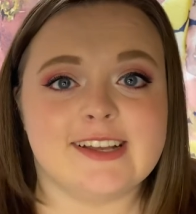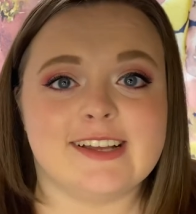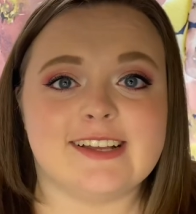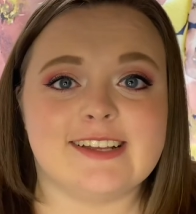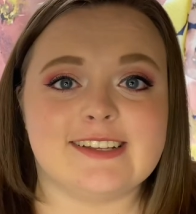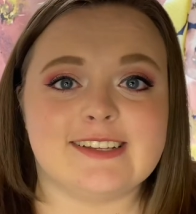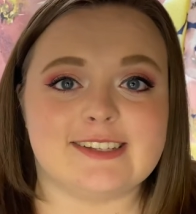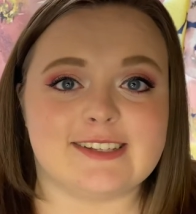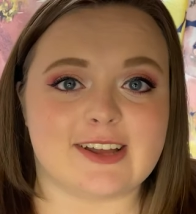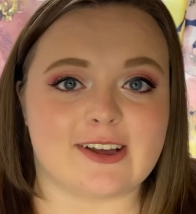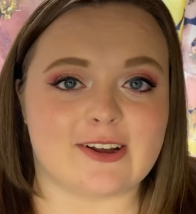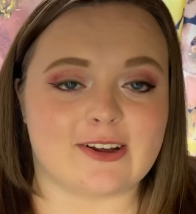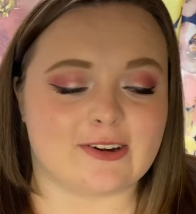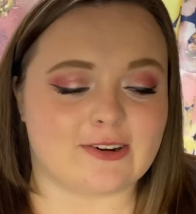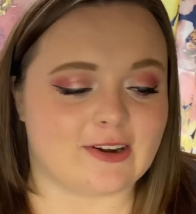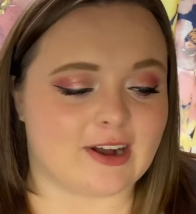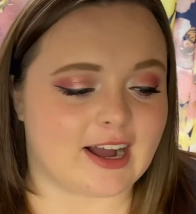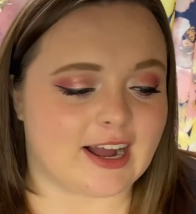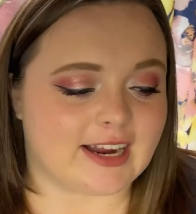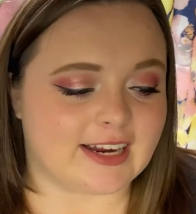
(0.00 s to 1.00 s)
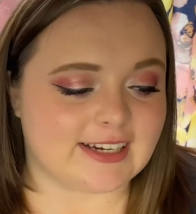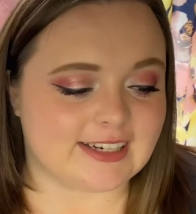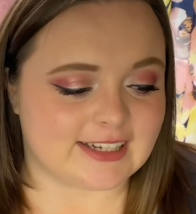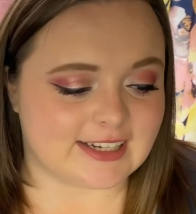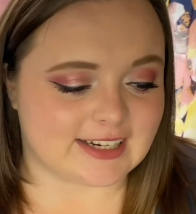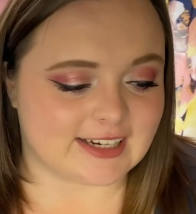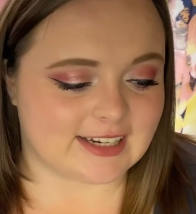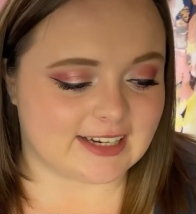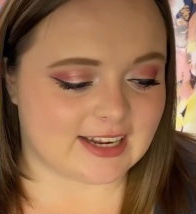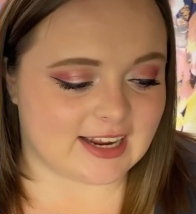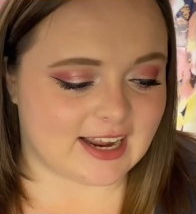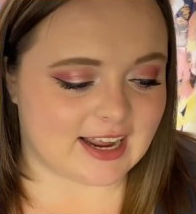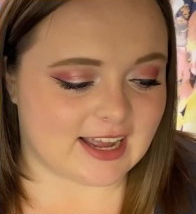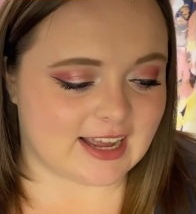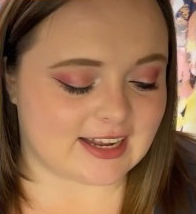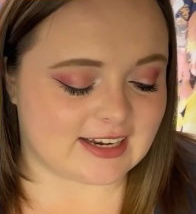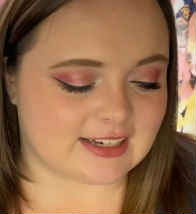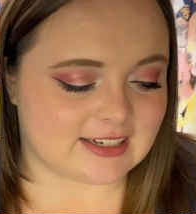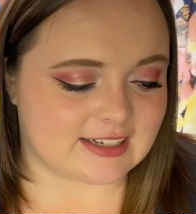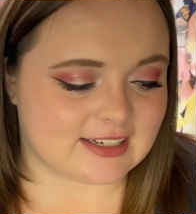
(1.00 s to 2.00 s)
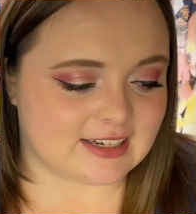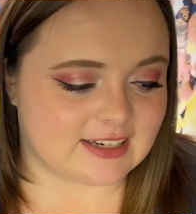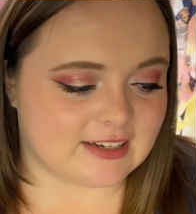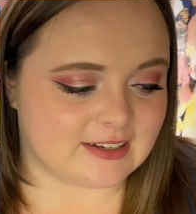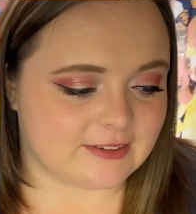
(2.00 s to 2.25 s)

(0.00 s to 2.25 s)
So I did, and